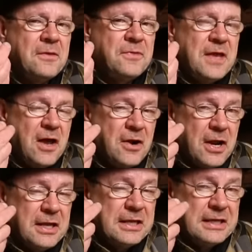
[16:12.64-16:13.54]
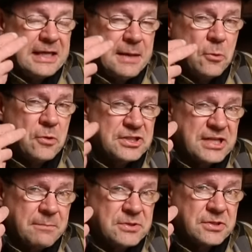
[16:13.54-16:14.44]
They are
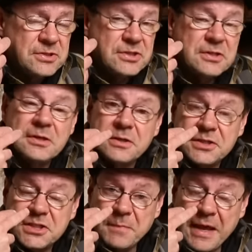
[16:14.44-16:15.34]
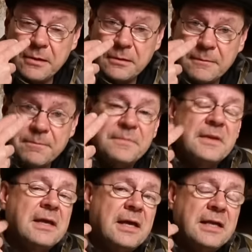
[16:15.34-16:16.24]
chemoreceptors, the smell
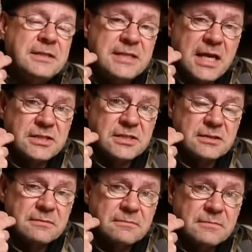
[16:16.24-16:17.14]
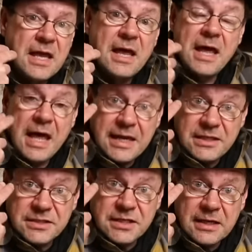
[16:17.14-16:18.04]
and taste.
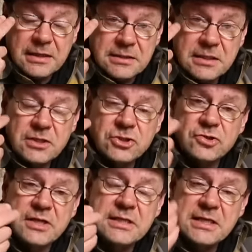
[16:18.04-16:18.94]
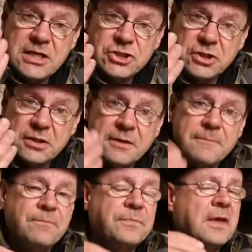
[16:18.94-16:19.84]
Eyesight is radiation.
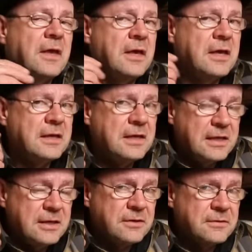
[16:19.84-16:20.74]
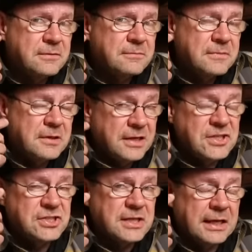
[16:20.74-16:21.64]
Ear
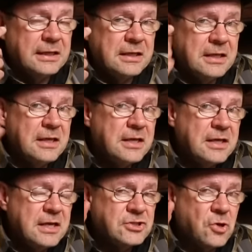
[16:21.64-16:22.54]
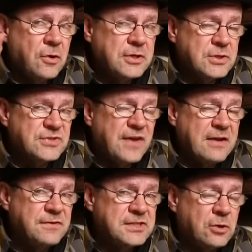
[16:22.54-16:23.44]
listening is audio, it's
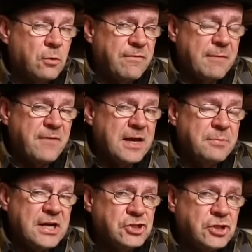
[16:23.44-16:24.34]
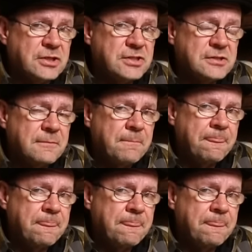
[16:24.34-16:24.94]
physical vibrations.